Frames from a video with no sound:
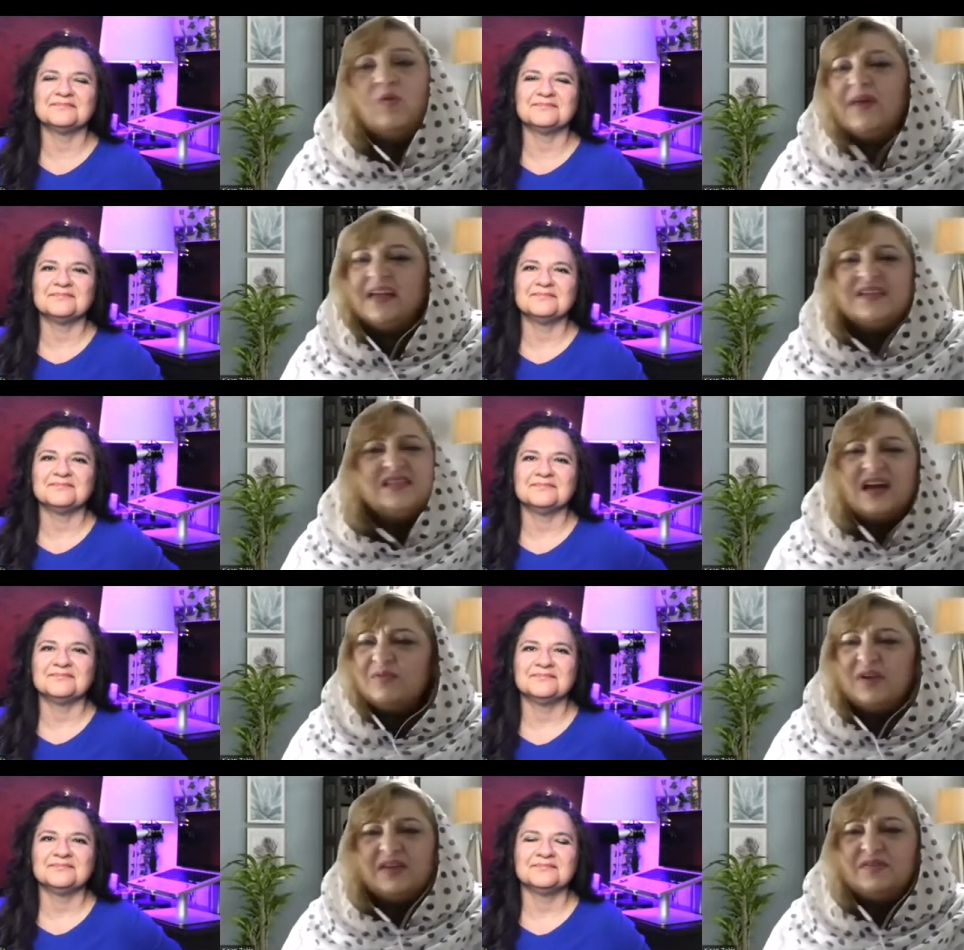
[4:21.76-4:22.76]
Speaker 1: or we can start
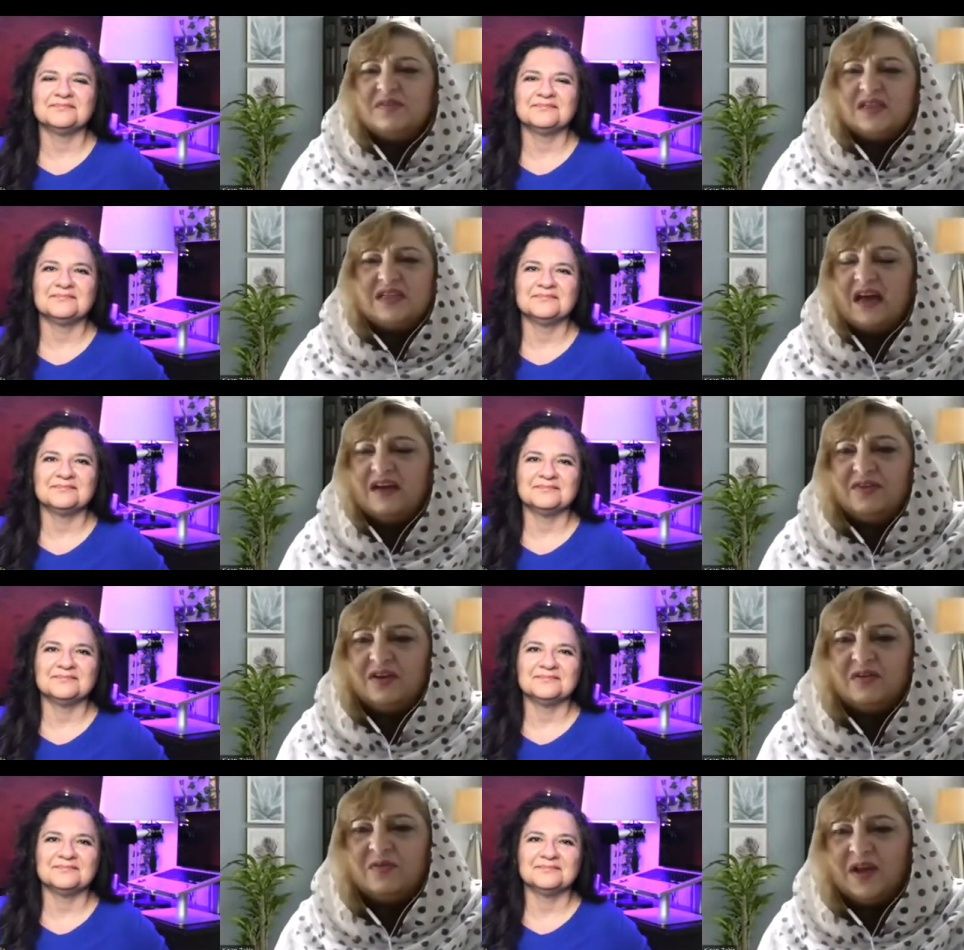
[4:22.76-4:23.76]
whatever we just have,
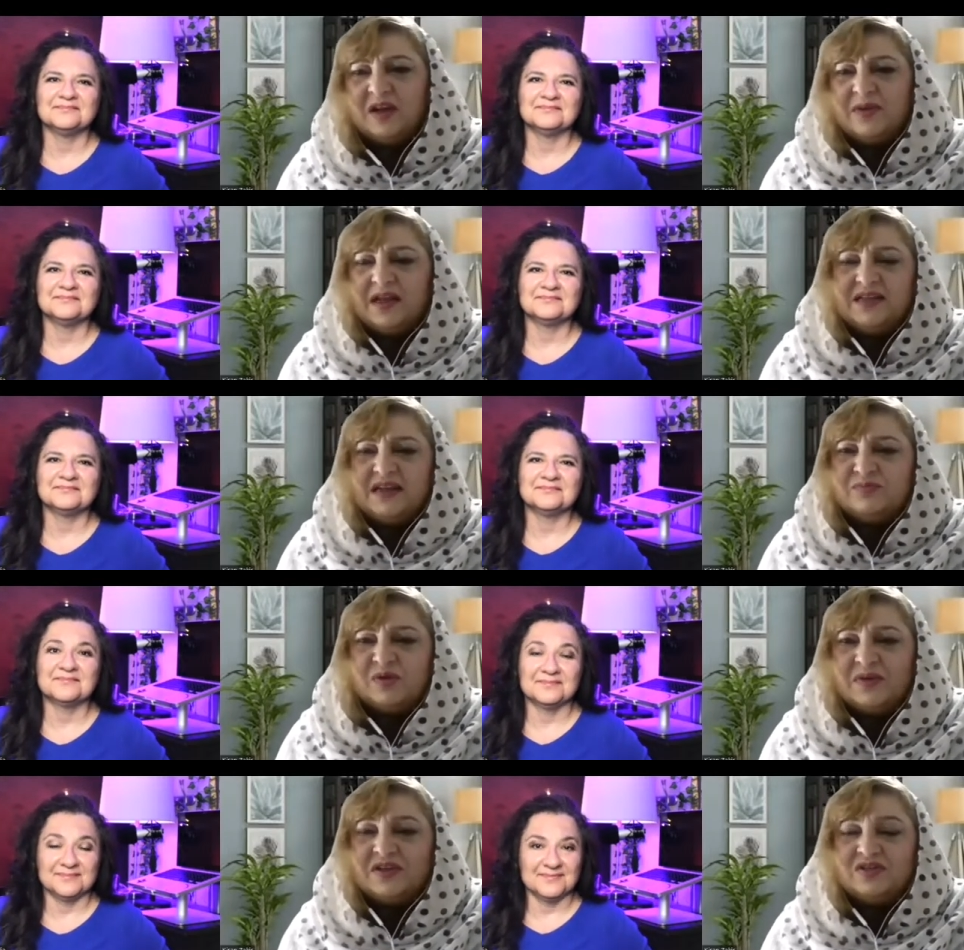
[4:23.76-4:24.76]
you know, available at that
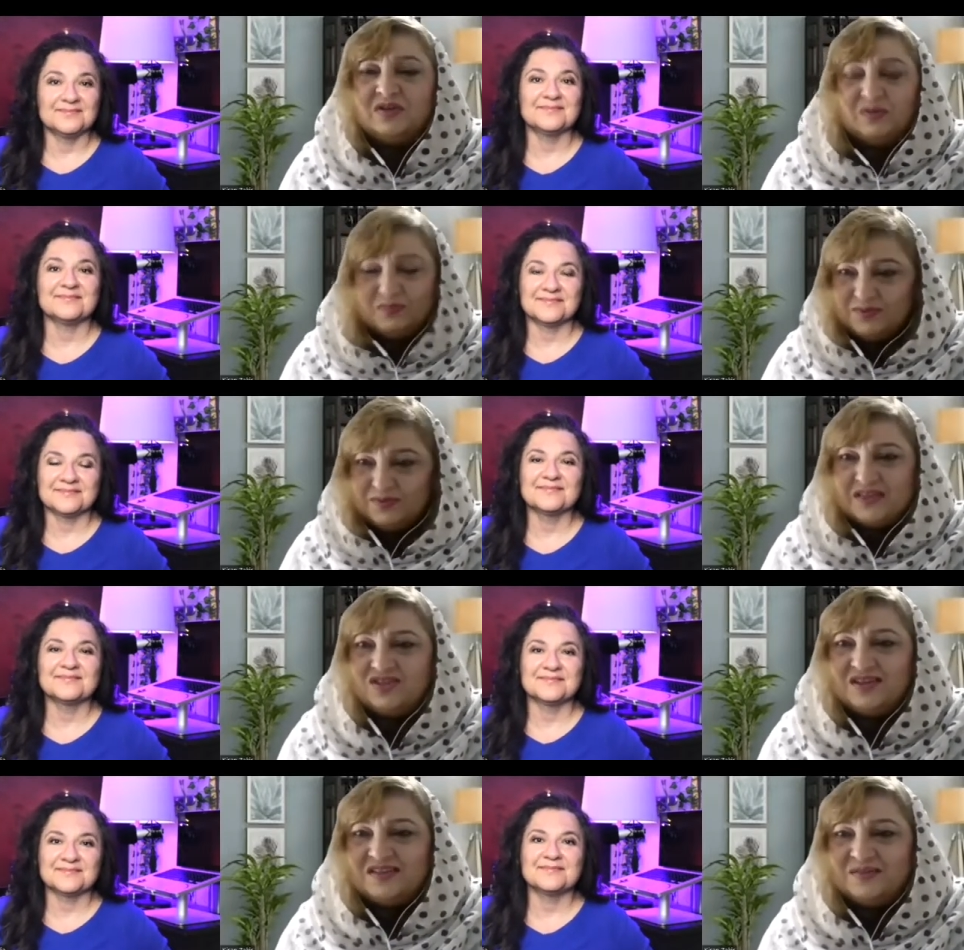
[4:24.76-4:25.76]
moment. So
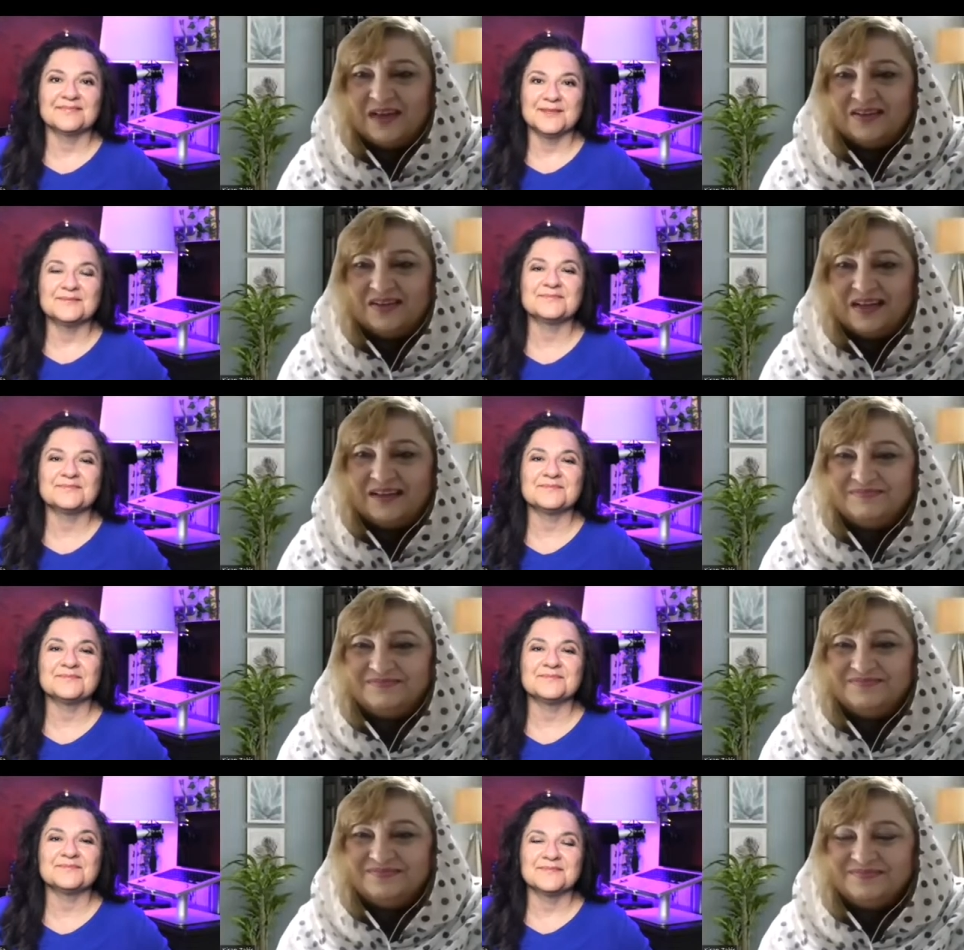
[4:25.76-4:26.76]
please shed some light on that.
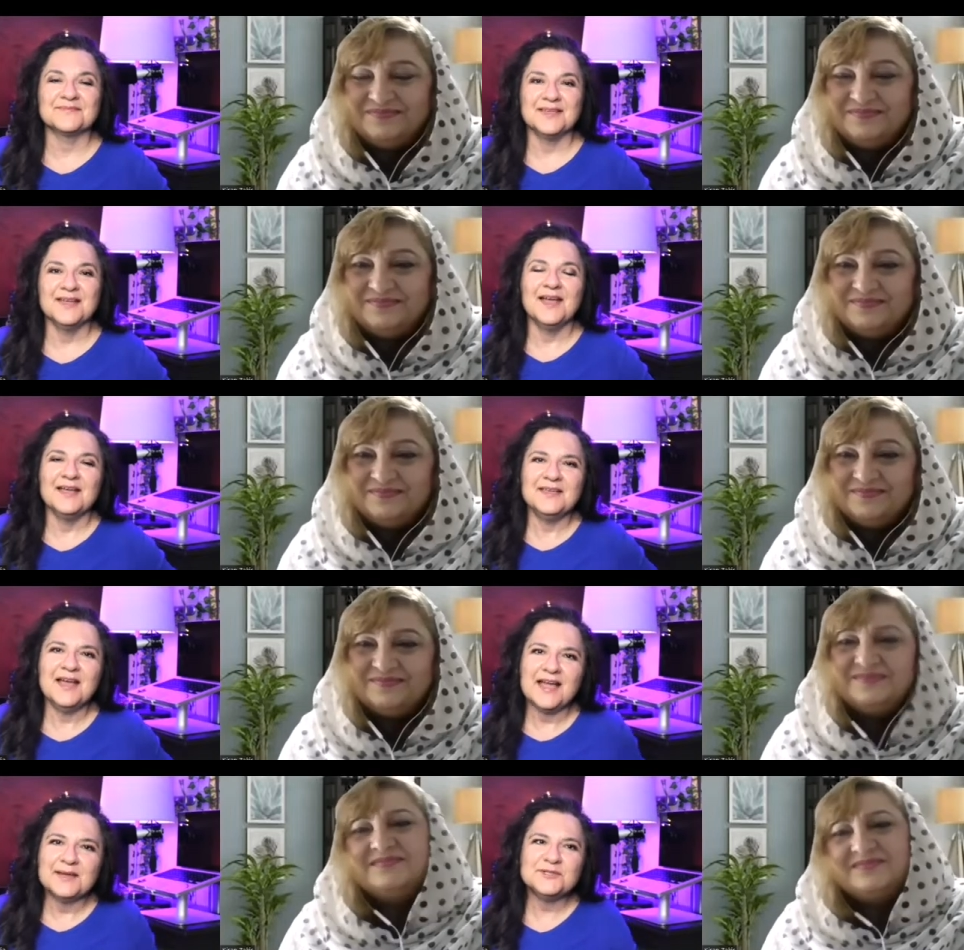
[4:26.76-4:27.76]
Speaker 2: Yeah,
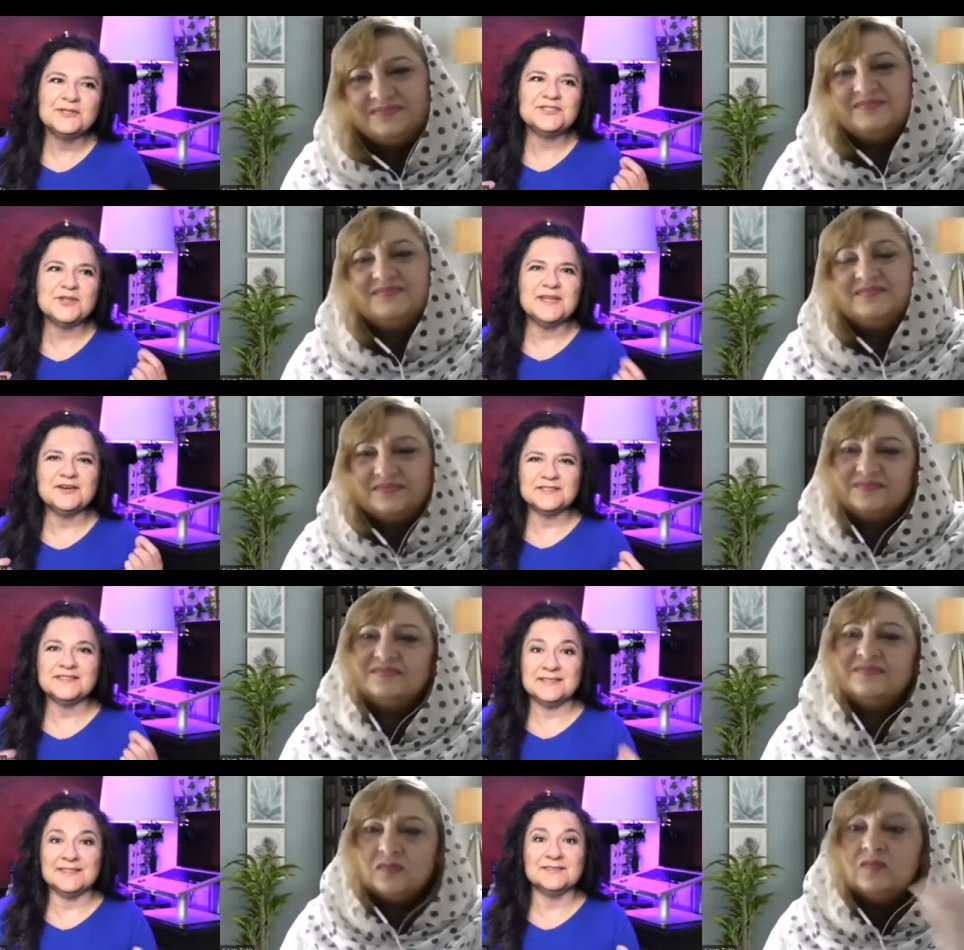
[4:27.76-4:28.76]
absolutely. So here's the
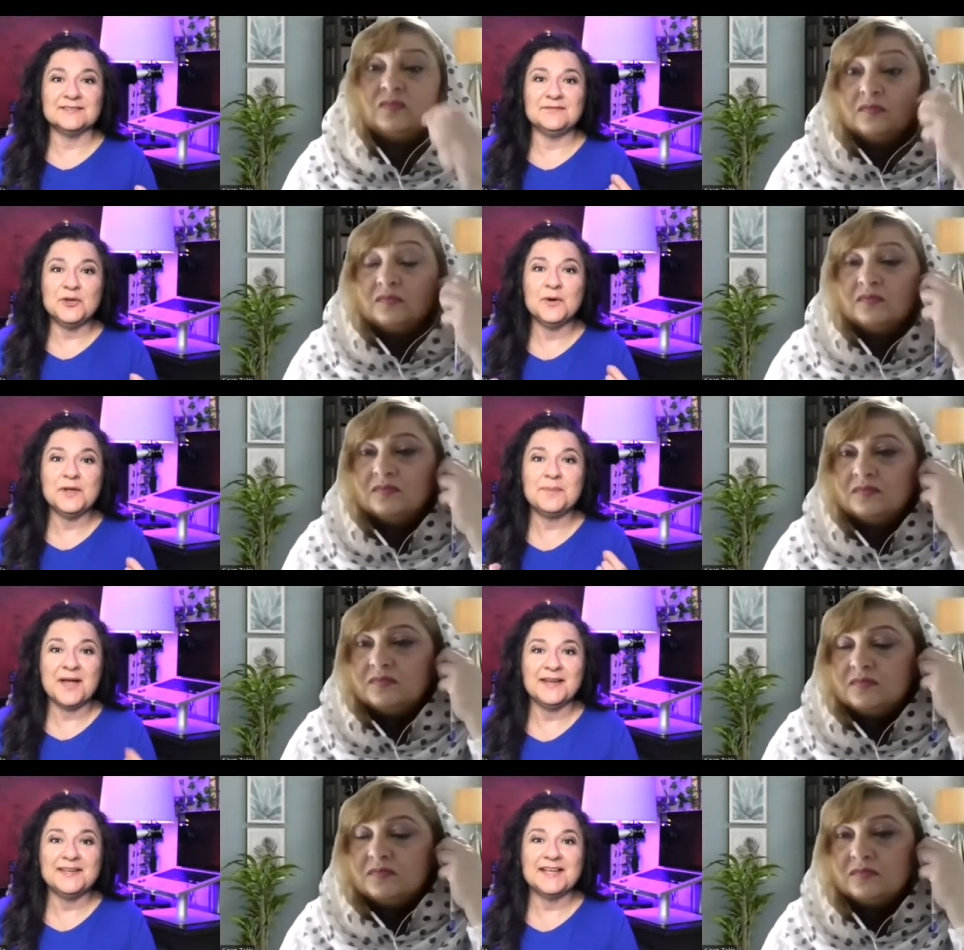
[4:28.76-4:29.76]
deal. If you want a
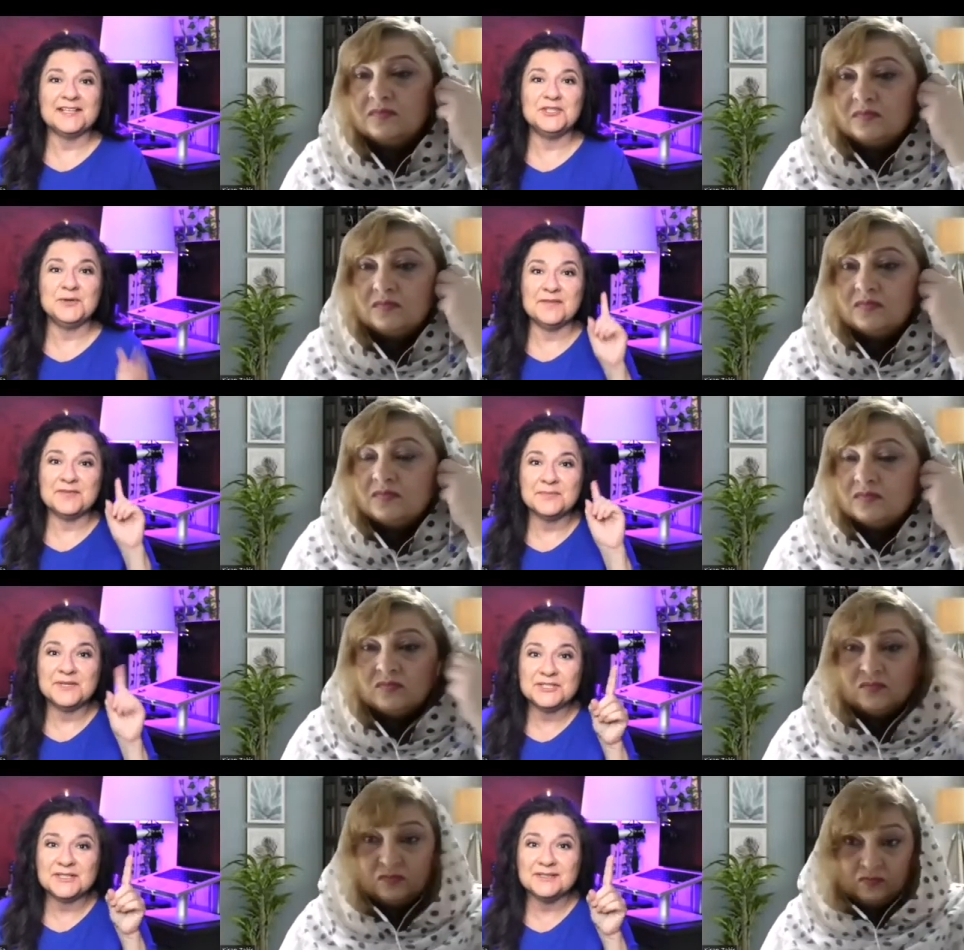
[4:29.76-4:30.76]
podcast, you have a
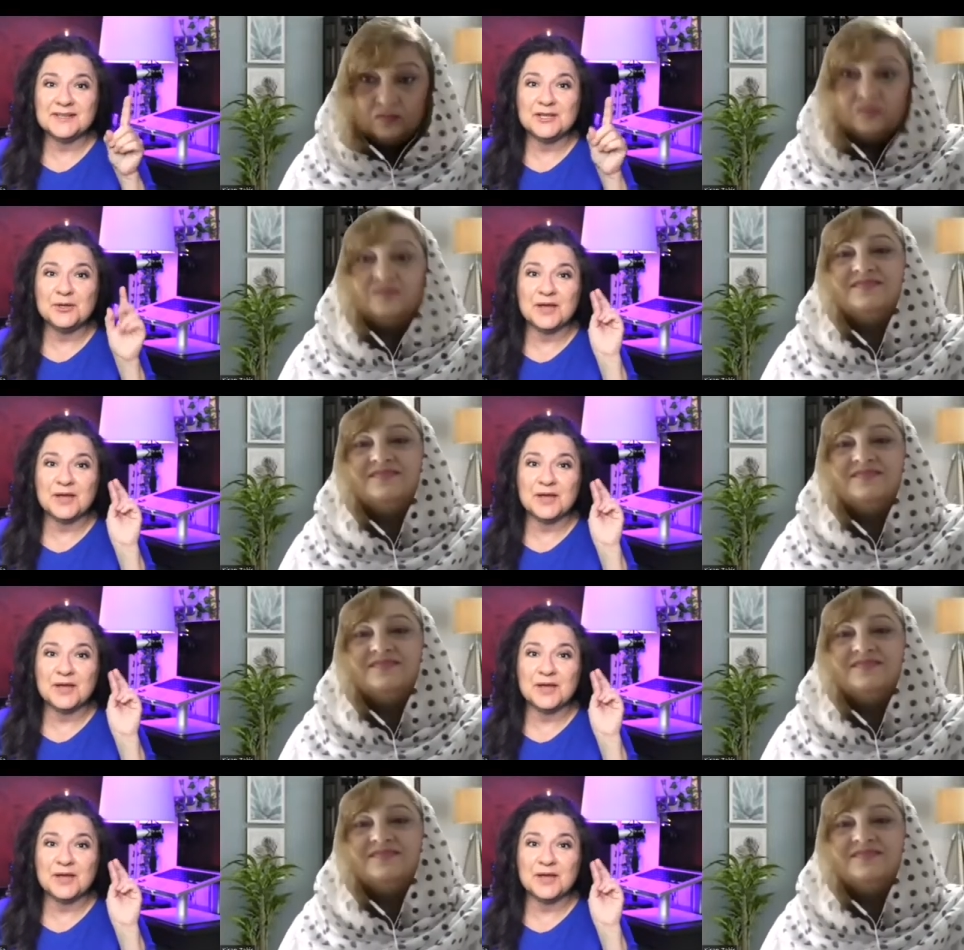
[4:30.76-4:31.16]
mission and you have a